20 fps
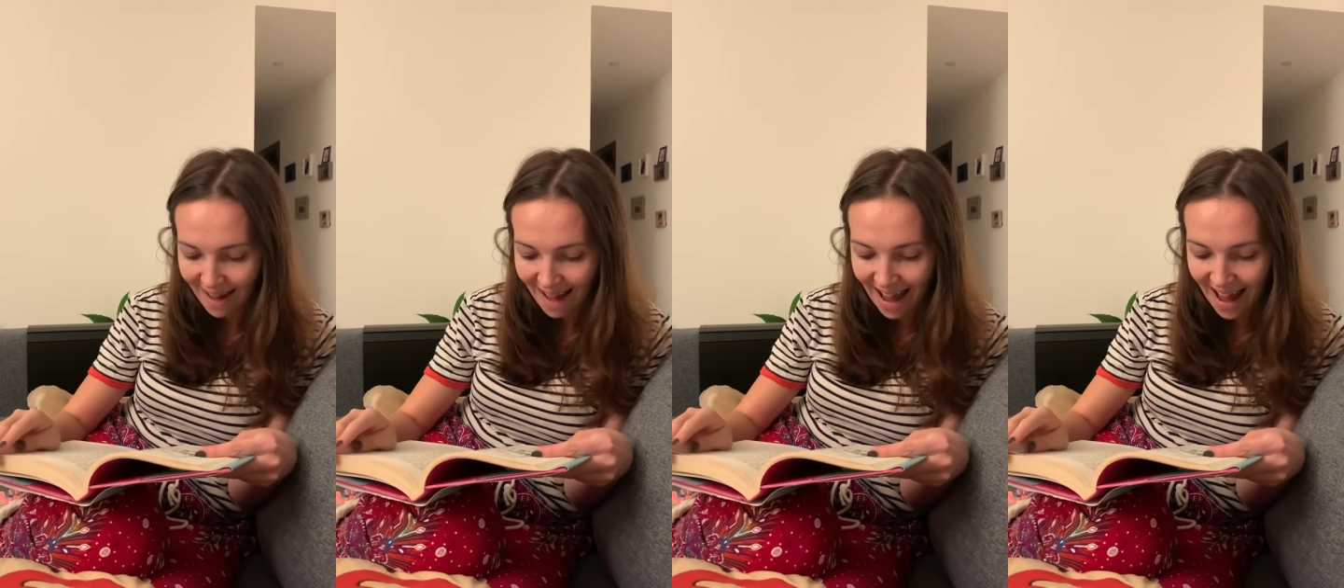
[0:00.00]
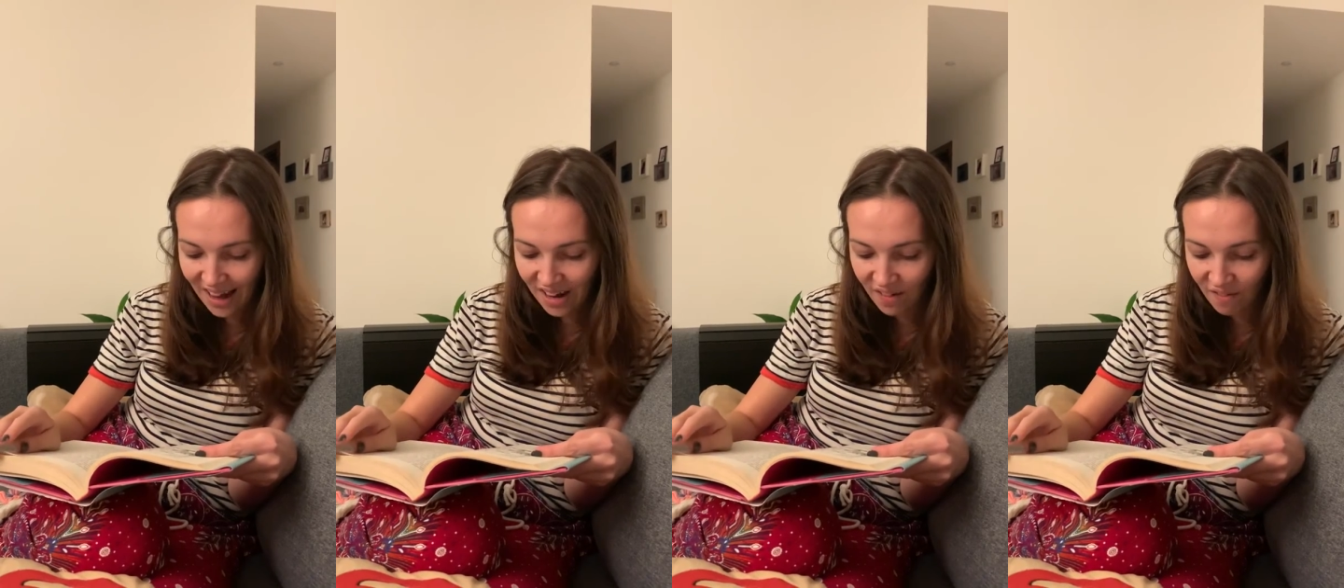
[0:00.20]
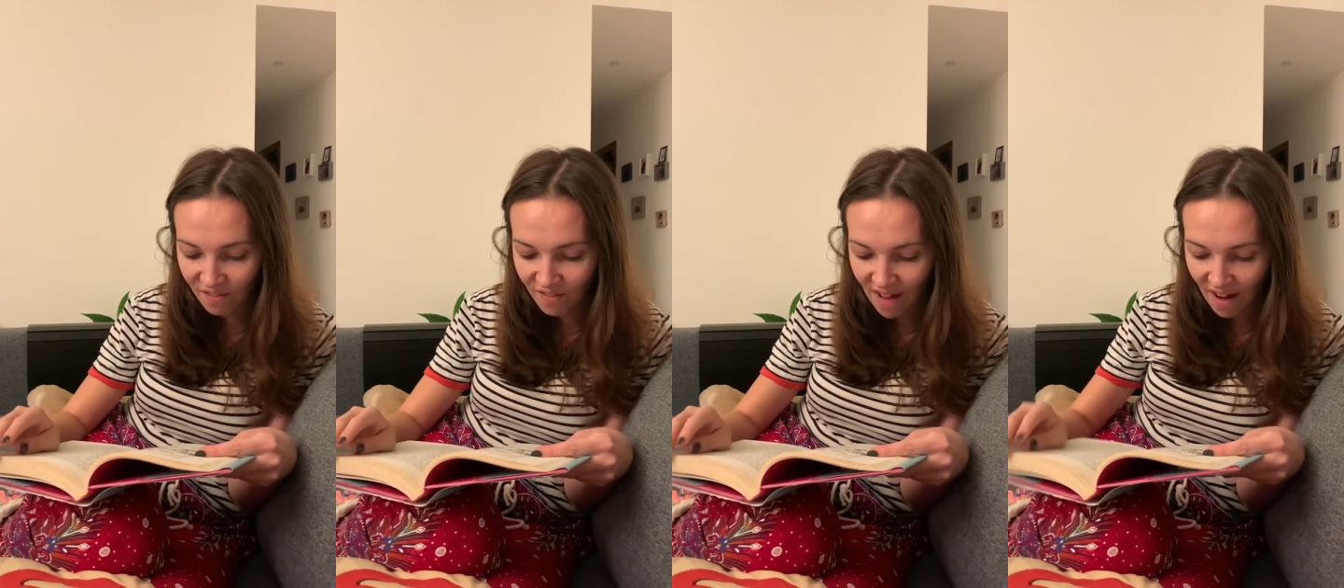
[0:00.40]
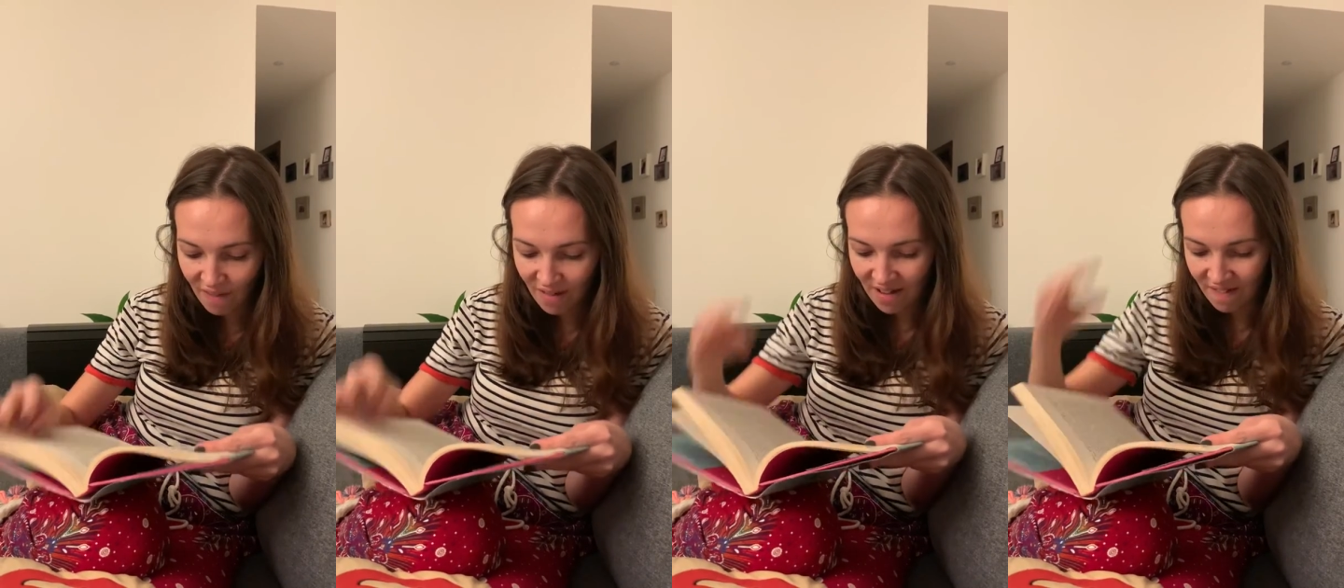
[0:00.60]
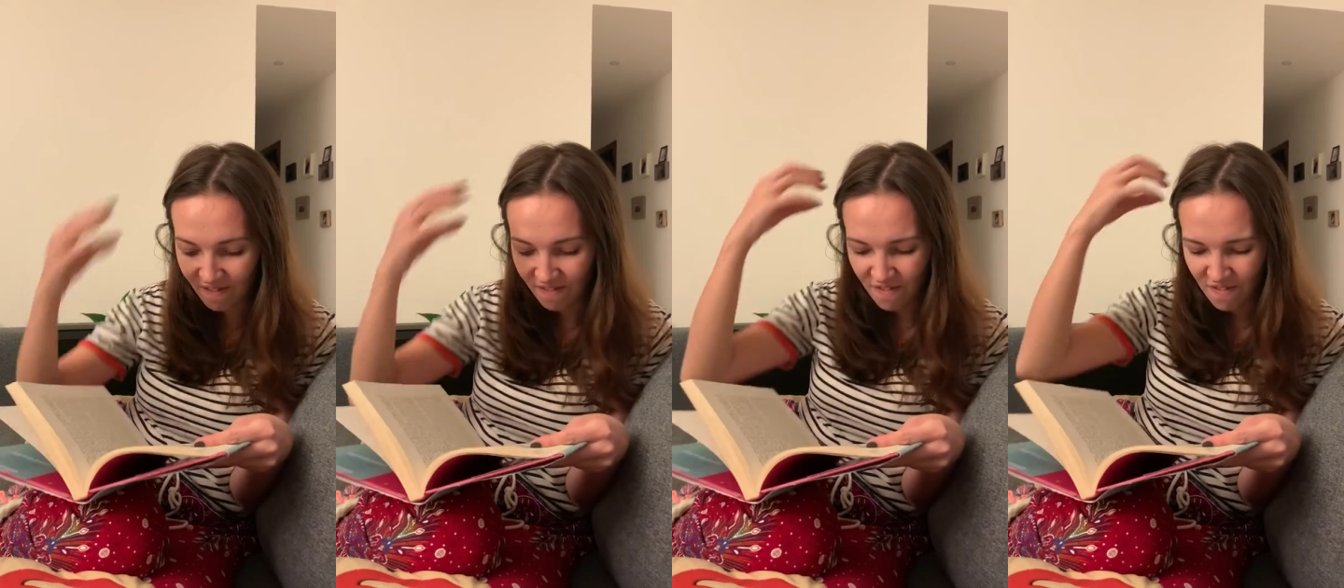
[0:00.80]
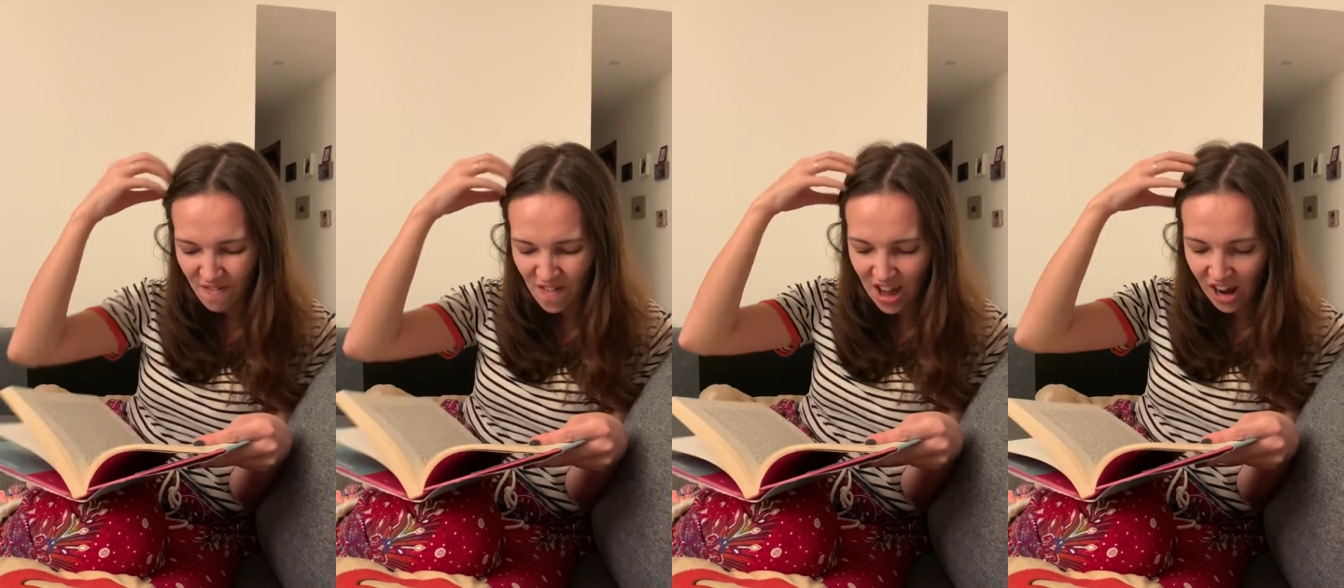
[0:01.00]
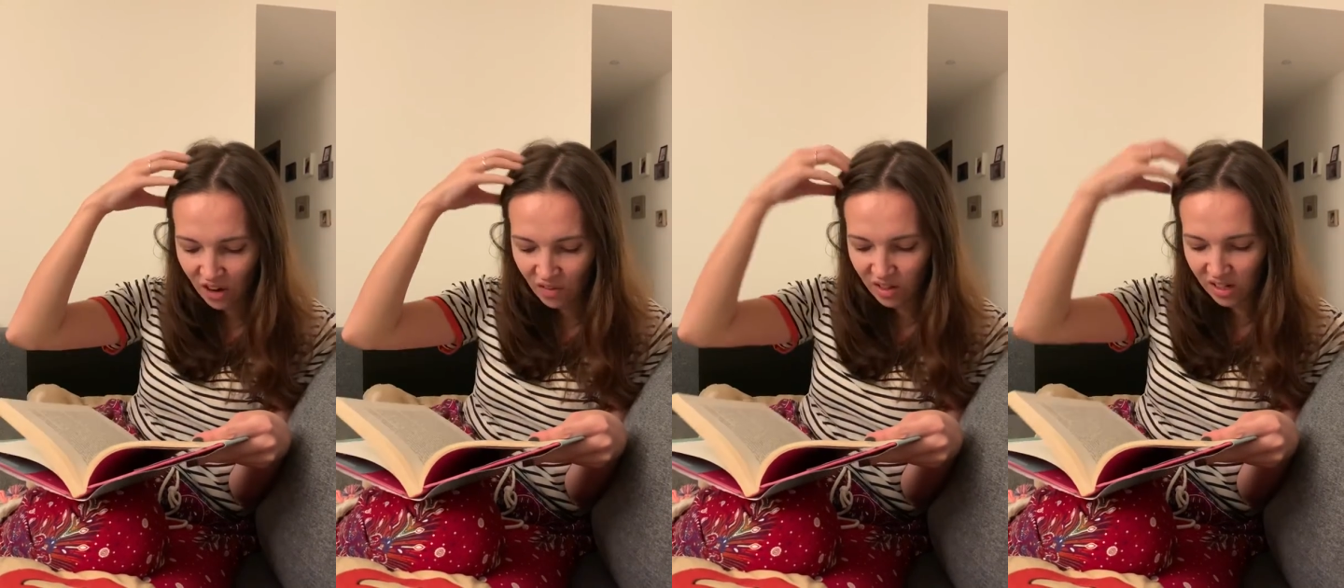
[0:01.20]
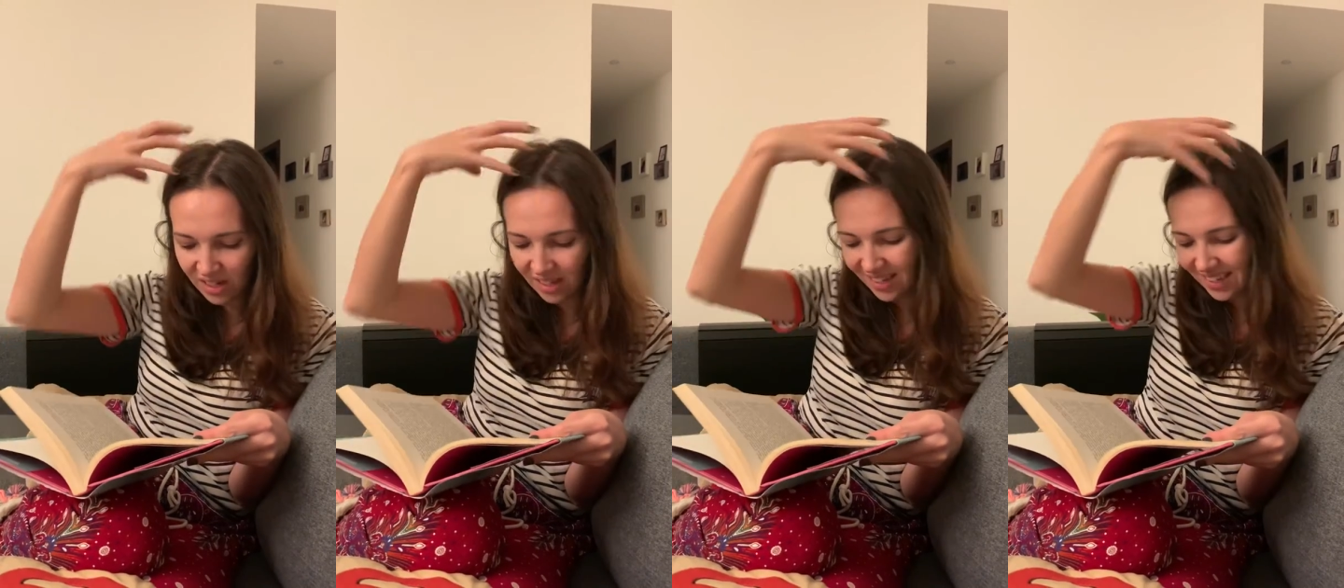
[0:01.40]
and a very
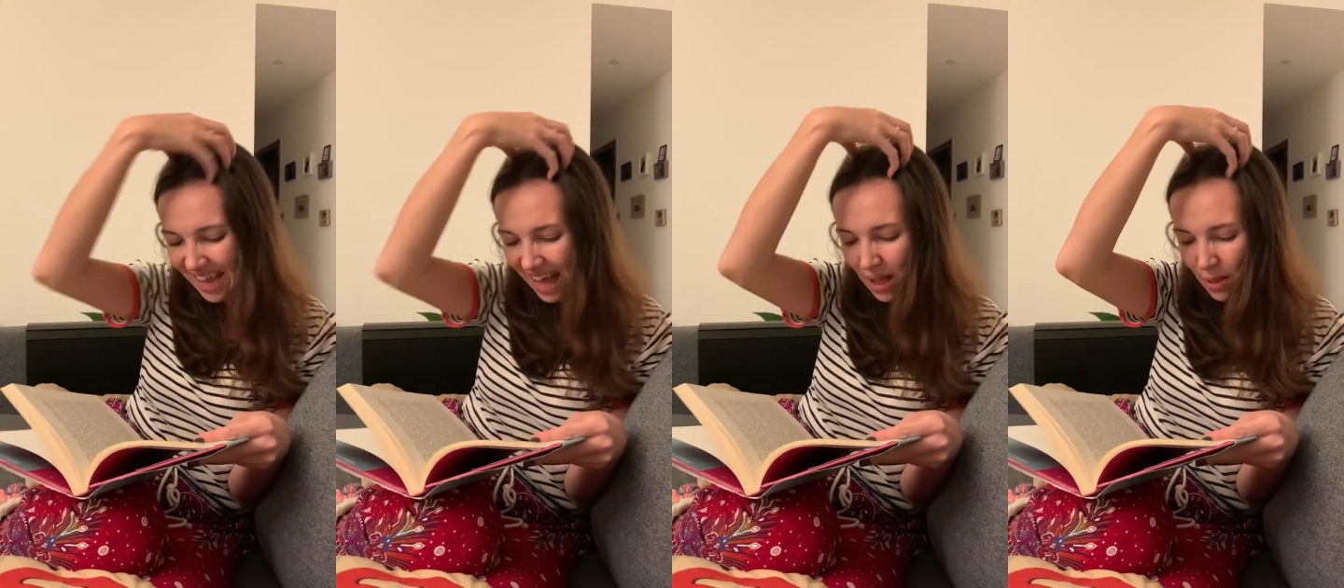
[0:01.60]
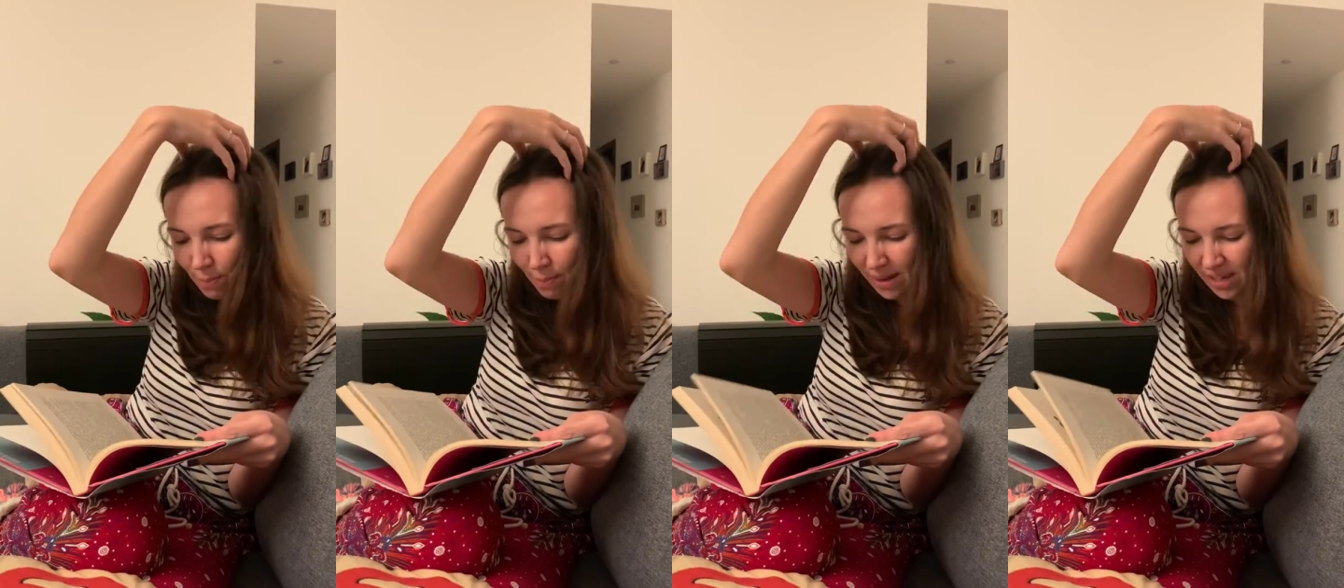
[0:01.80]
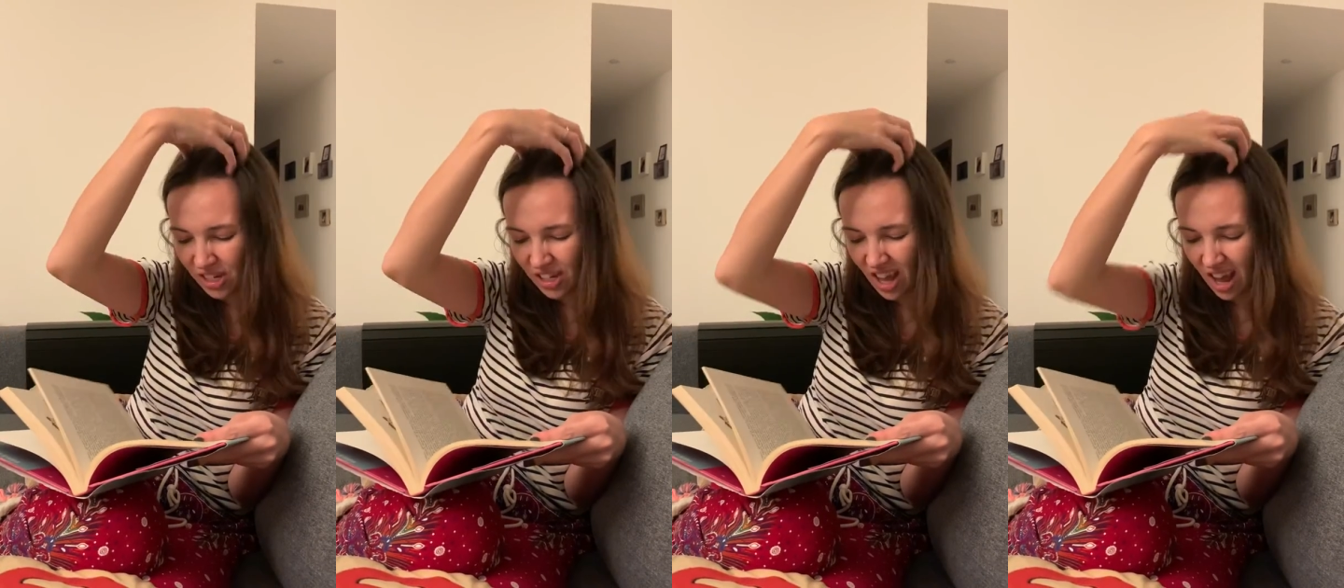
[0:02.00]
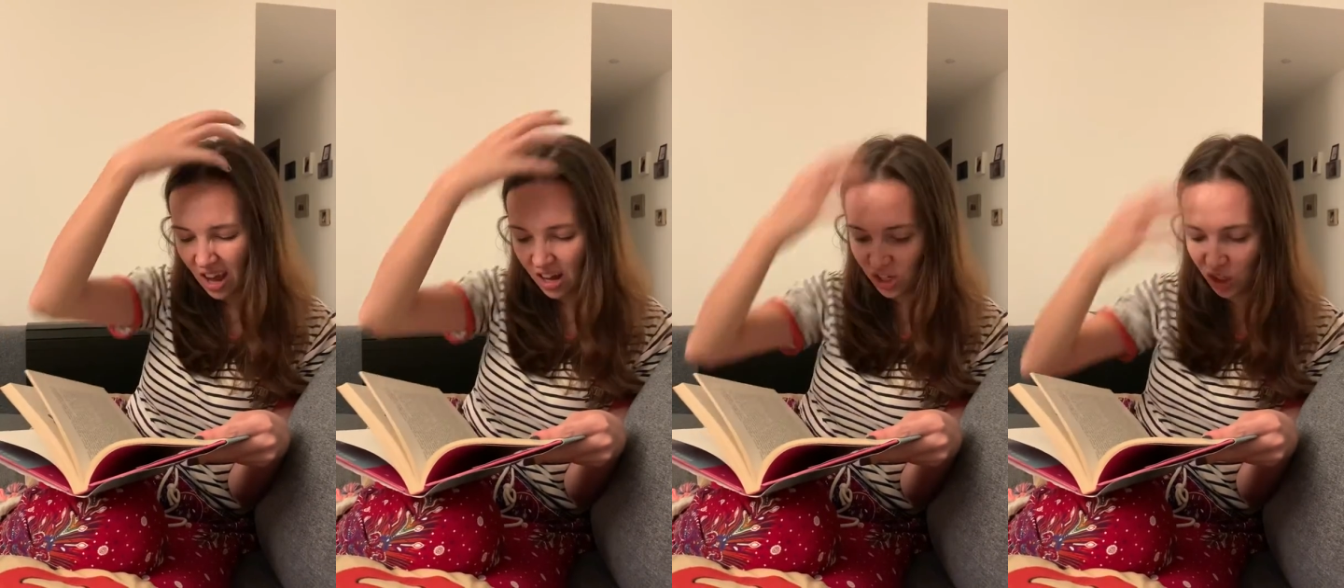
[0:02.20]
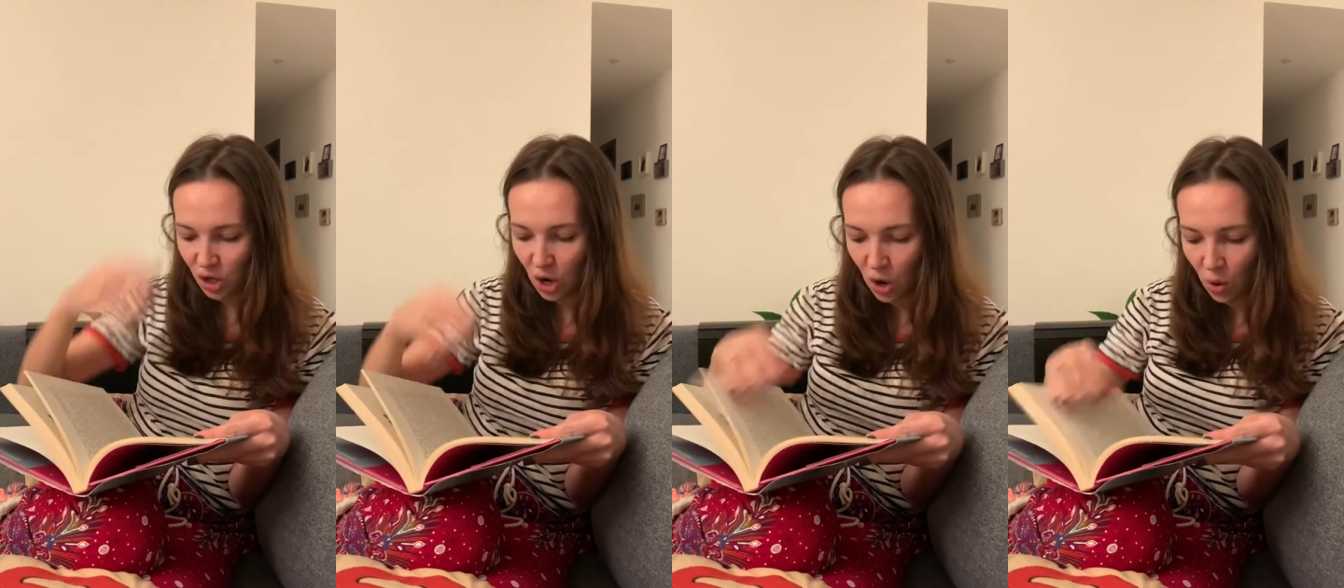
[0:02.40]
vigorous scalp massage